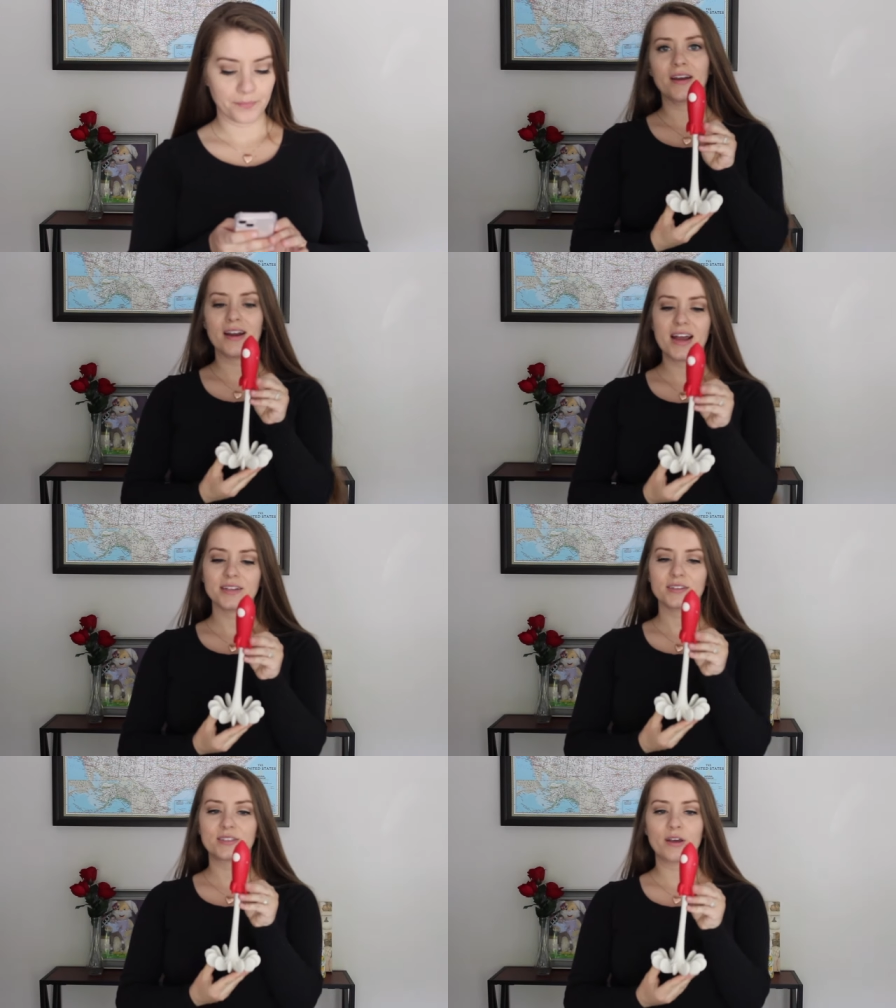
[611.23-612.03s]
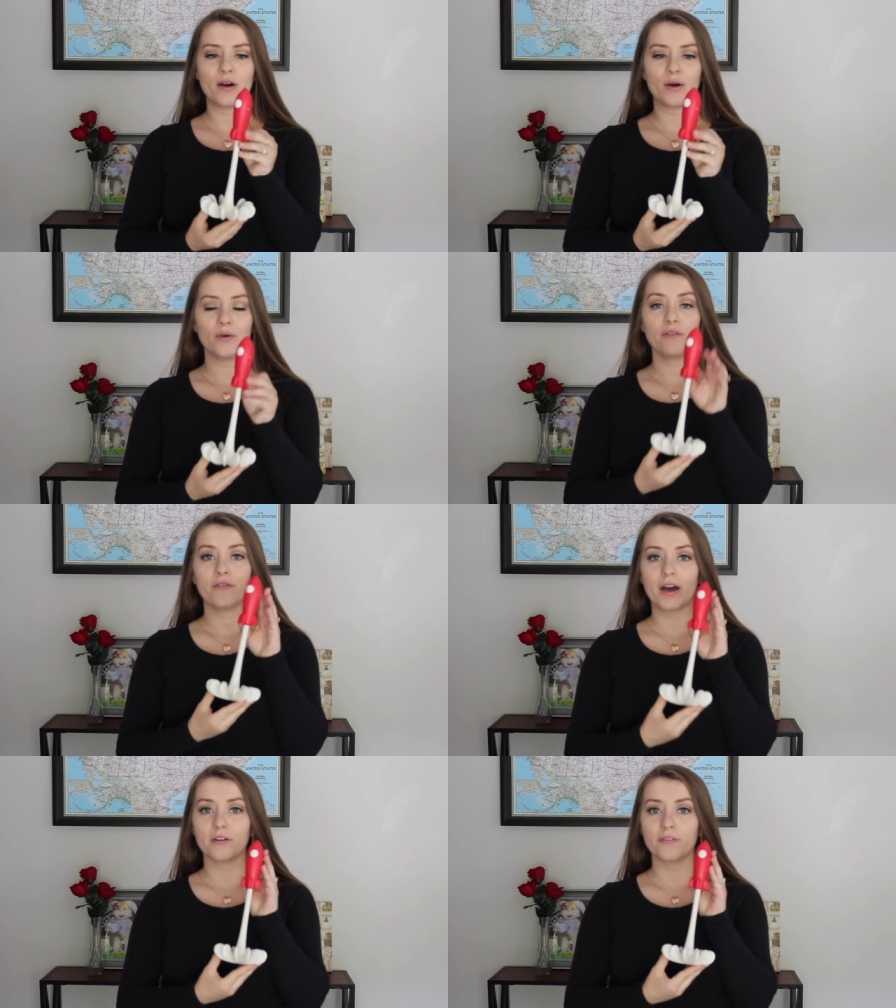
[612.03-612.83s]
Alright, so
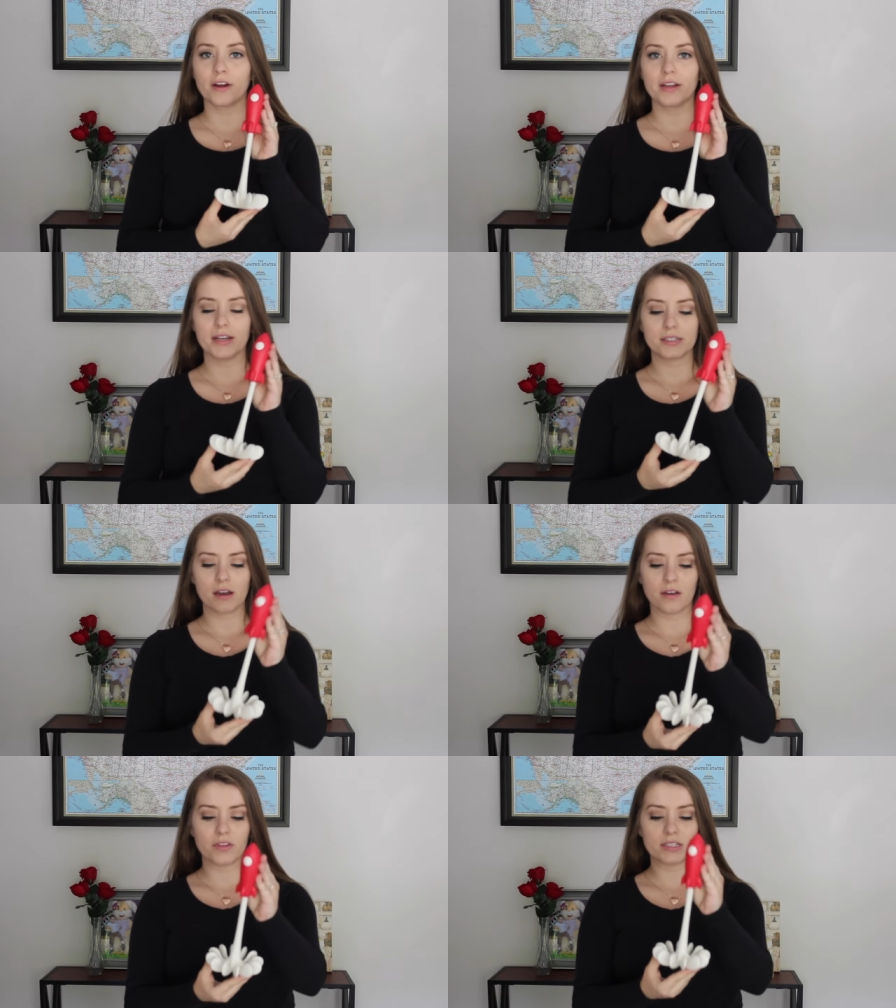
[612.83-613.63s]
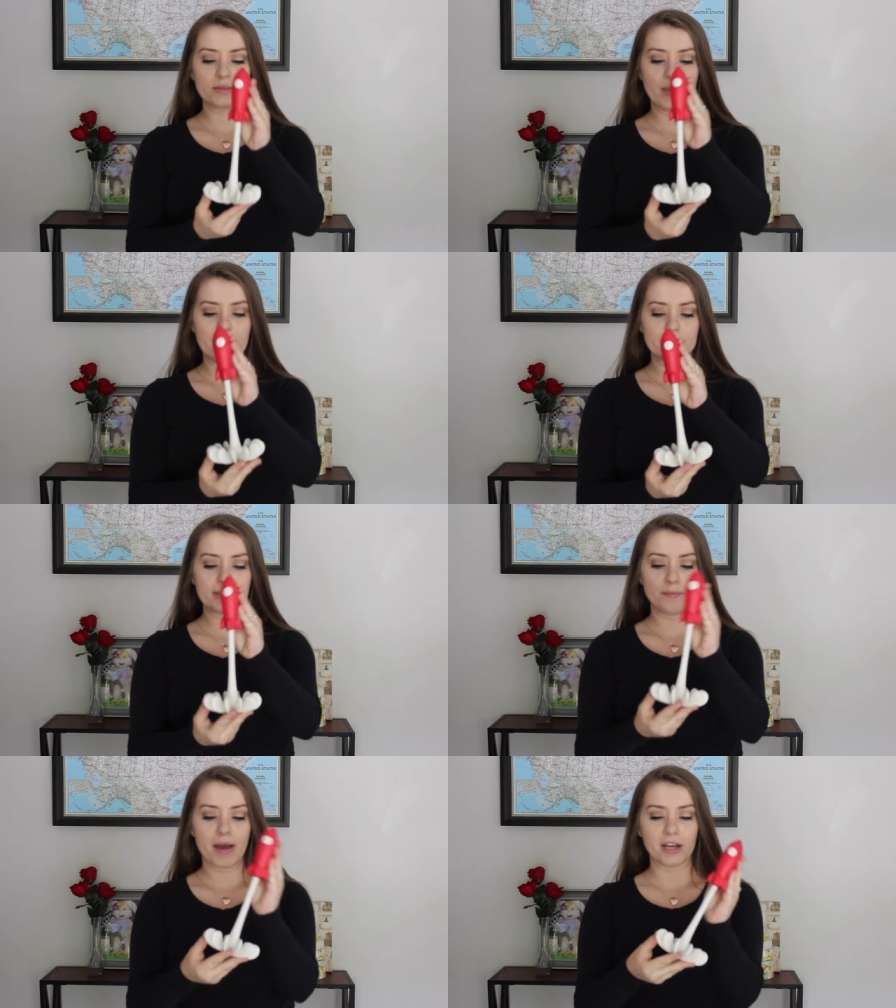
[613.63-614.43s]
final verdict on the
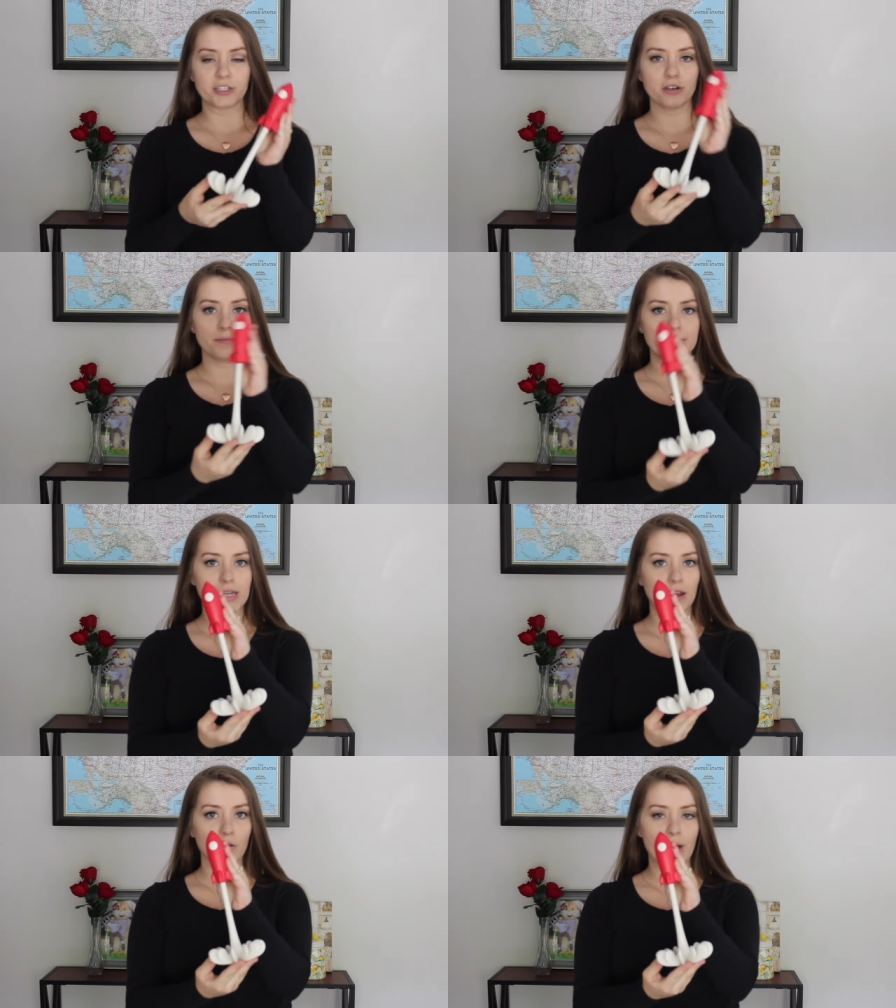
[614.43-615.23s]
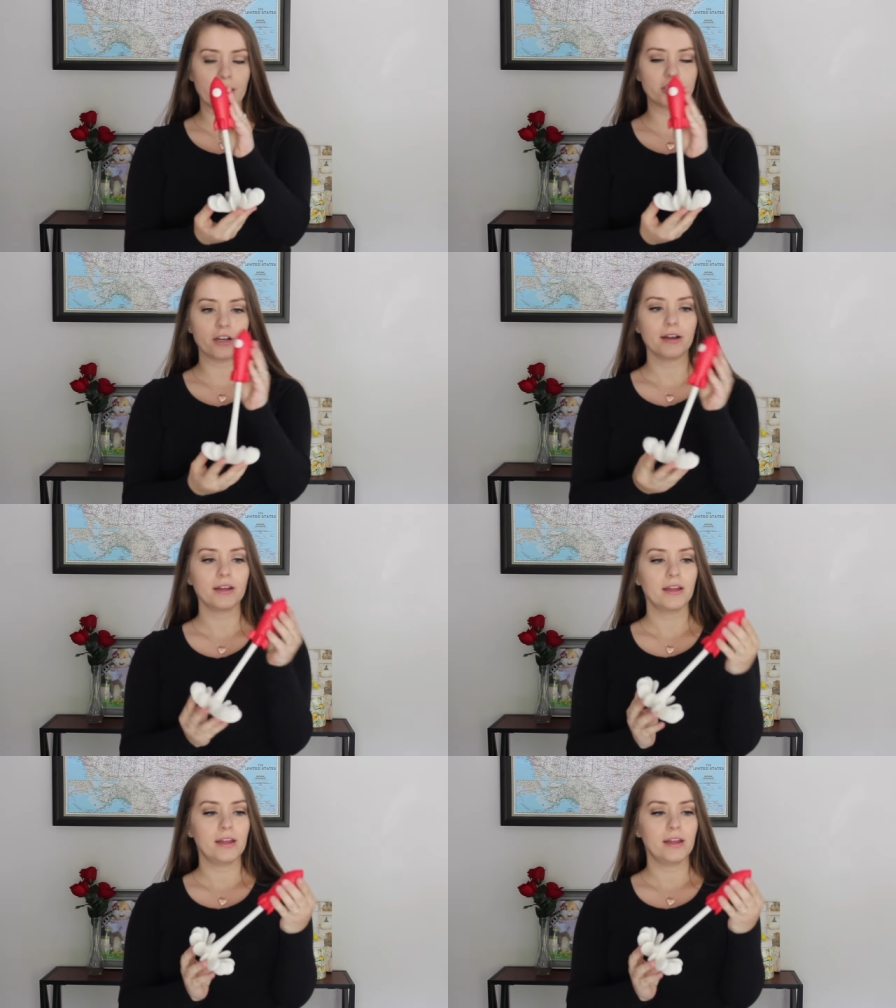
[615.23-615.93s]
Space Masher Potato Masher